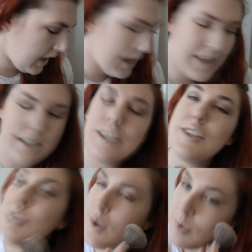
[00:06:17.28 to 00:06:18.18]
And this is
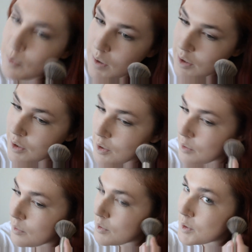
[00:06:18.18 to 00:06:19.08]
so
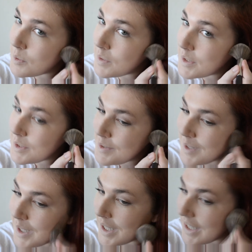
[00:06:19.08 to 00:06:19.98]
nude, so it's
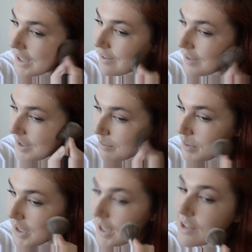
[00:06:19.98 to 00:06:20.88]
not going to
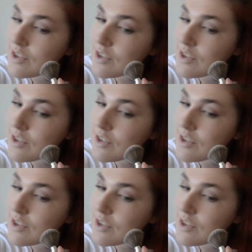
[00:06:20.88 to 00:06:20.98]
be a